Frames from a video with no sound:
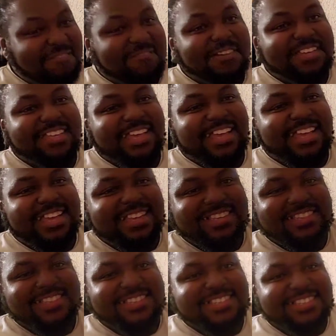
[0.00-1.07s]
but
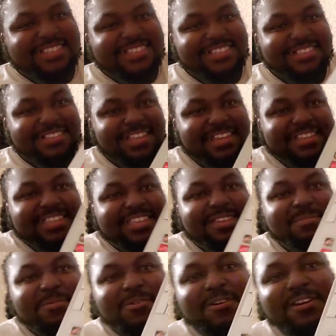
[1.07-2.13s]
yes, look at the
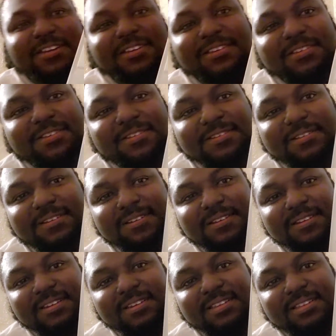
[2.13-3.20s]
keyboard.
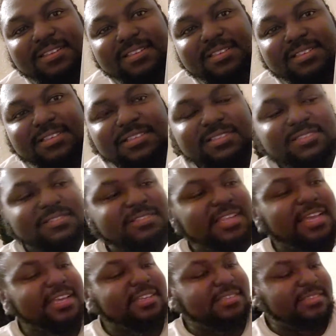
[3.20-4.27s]
It's
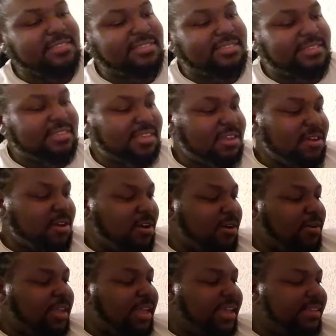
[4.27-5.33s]
nice.
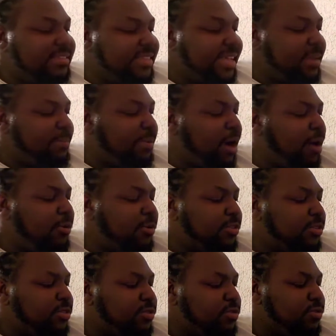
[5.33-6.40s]
Okay, it said power
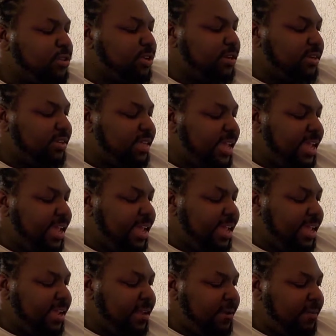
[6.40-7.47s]
through your
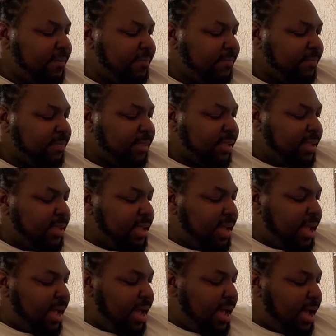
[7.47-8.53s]
day.
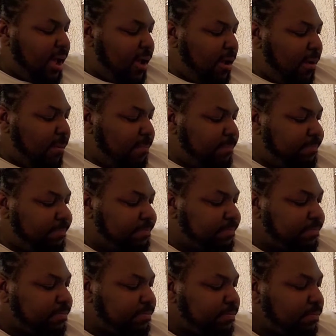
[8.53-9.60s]
Power
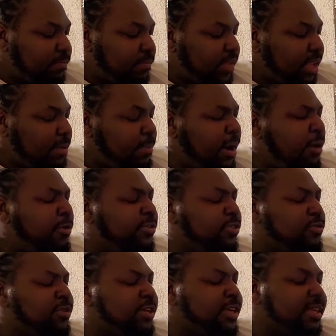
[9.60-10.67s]

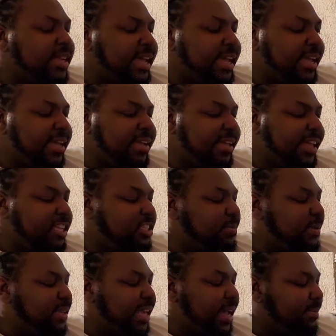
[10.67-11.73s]
through your day.
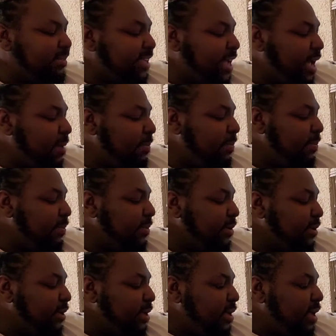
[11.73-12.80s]
HP laptop.
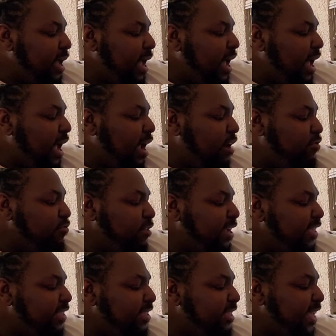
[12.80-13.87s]

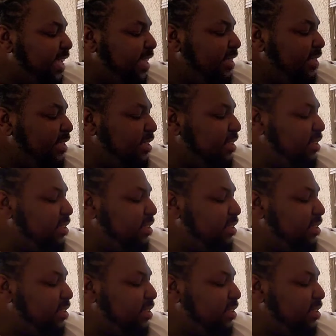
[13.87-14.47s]
Ryzen,